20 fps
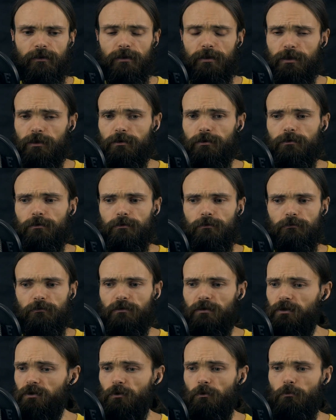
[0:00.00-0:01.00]

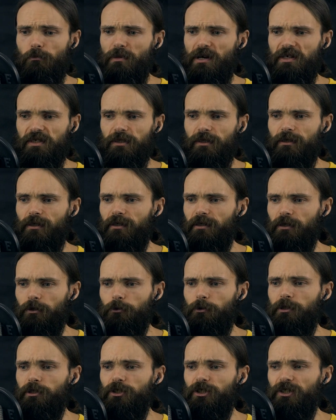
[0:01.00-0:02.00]
It's the best
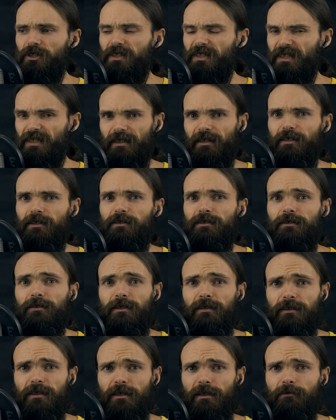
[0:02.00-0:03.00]
language site
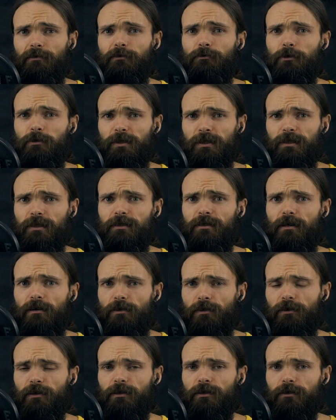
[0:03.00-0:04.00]
that I have ever seen, I
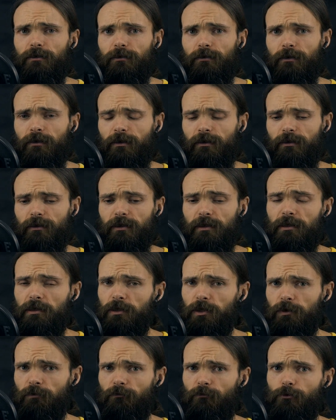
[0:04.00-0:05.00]
think. And
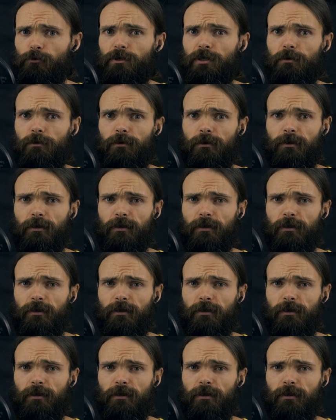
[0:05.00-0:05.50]
it's free,